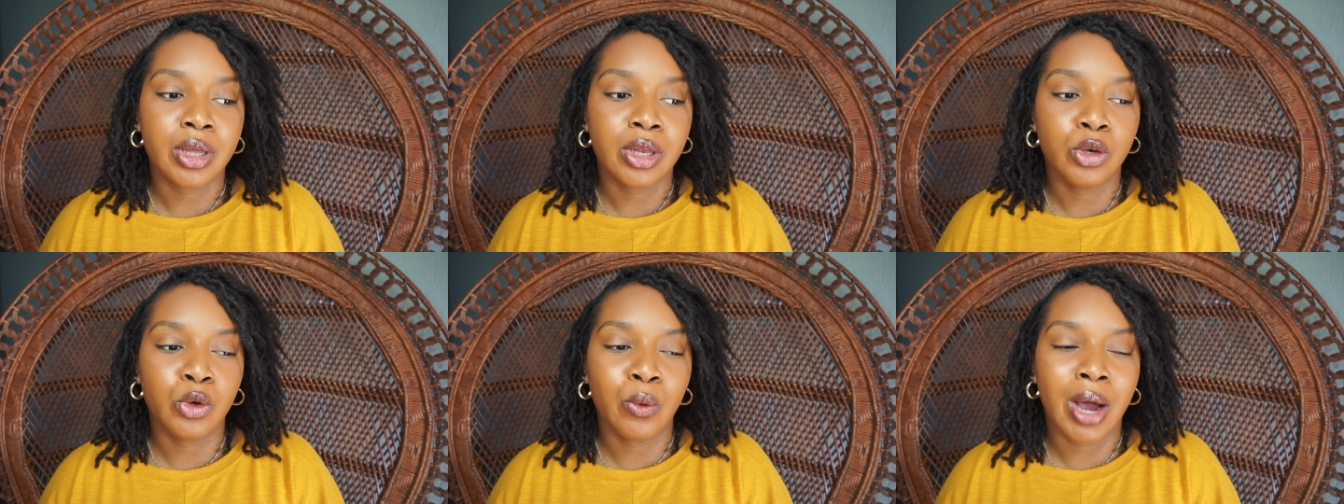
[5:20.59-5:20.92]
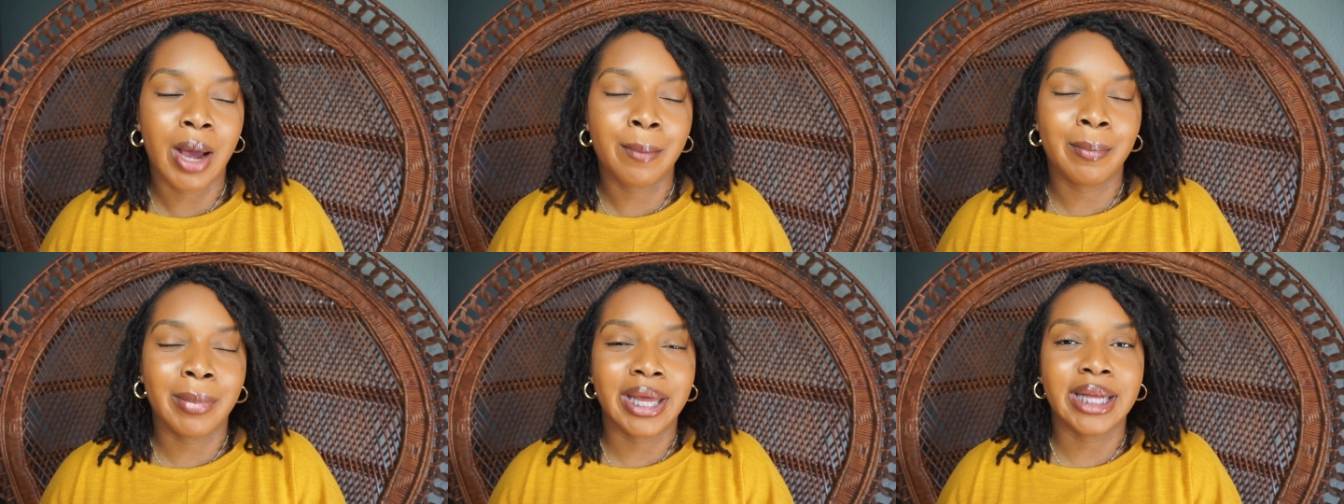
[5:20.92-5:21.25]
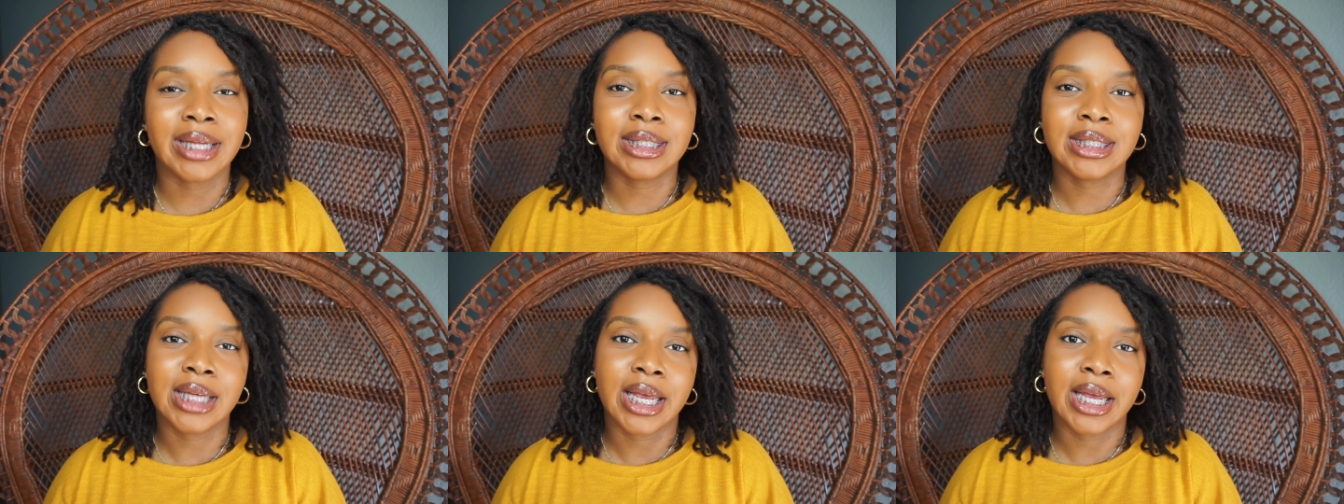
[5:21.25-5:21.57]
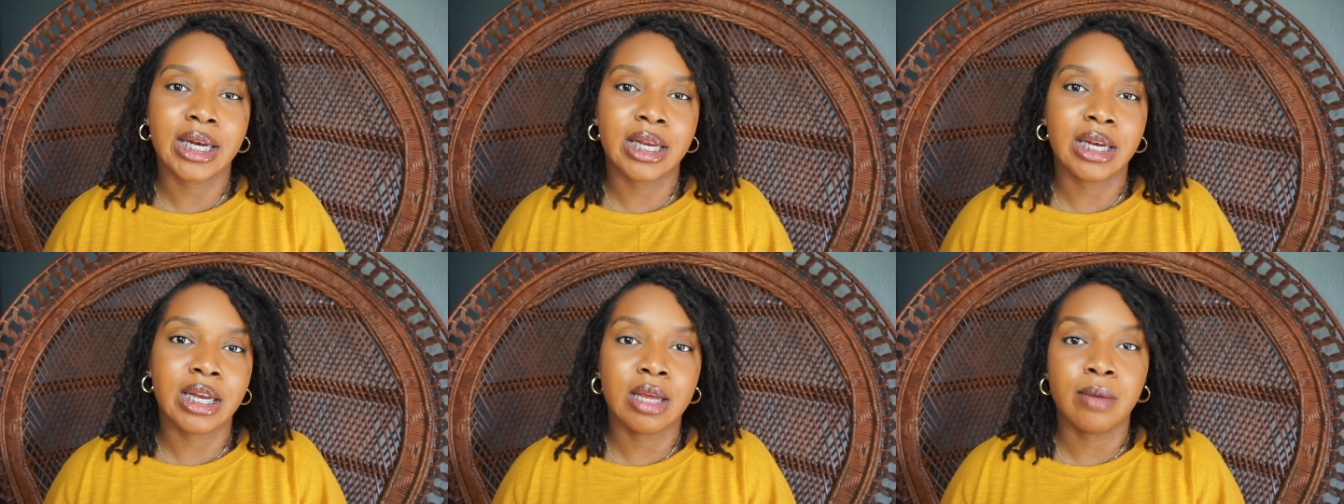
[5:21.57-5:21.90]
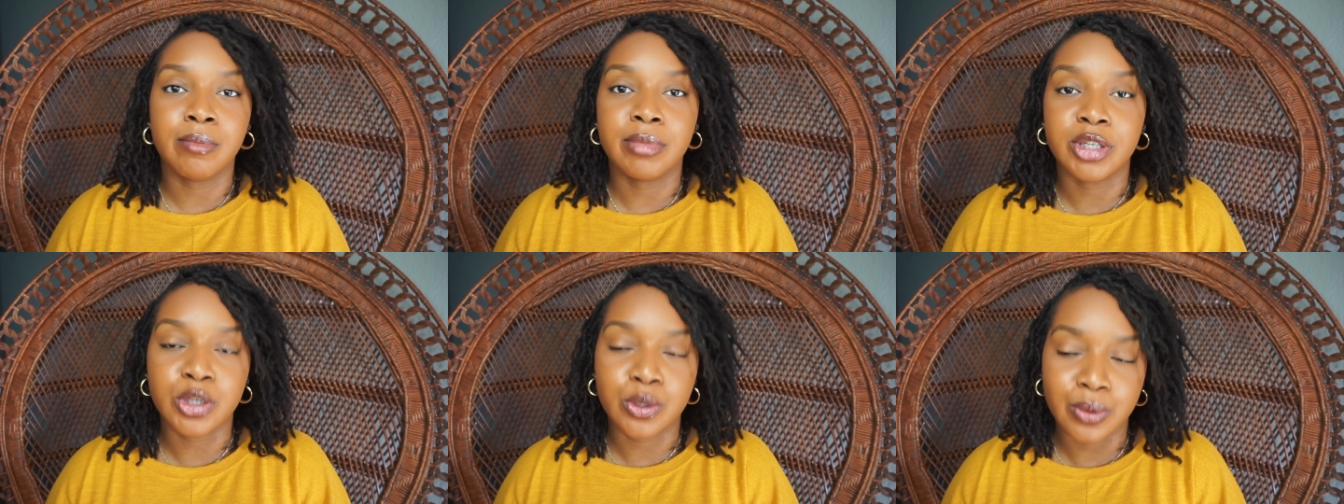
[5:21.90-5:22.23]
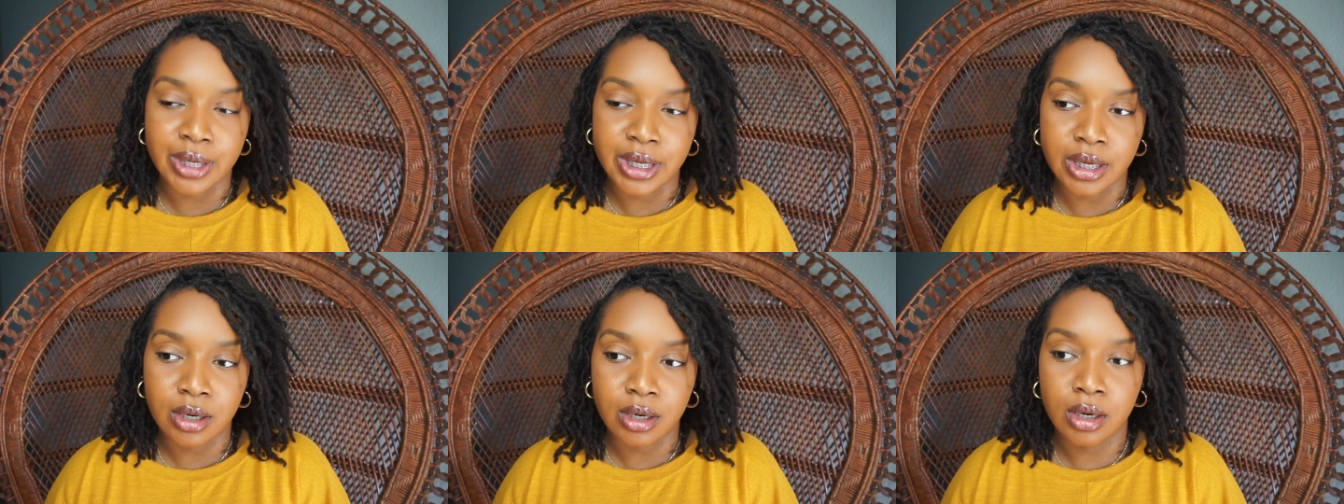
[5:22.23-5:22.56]
do I maintain it in
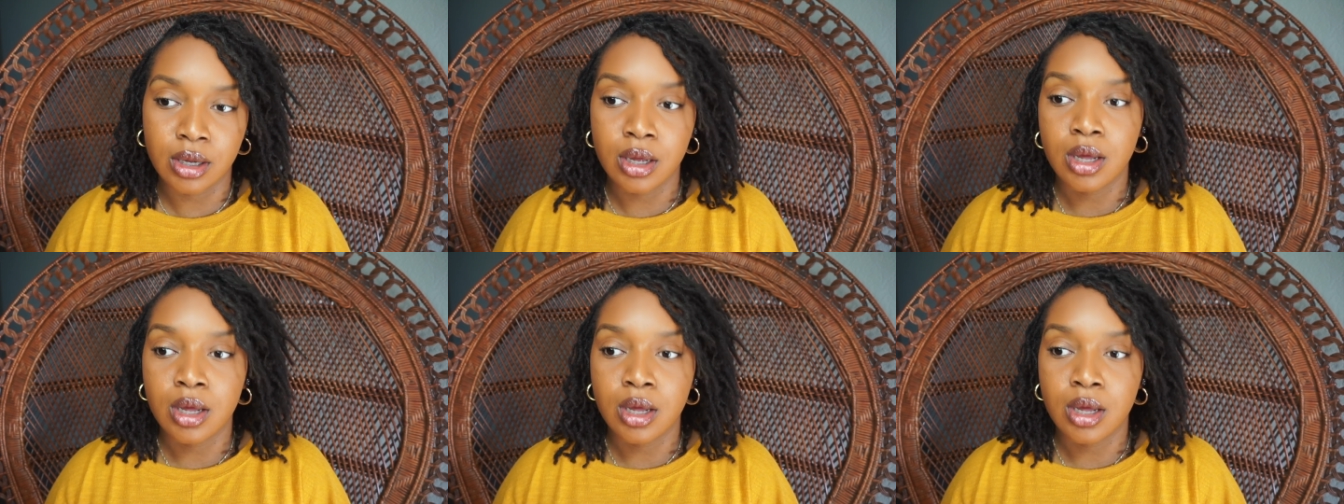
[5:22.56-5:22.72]
between.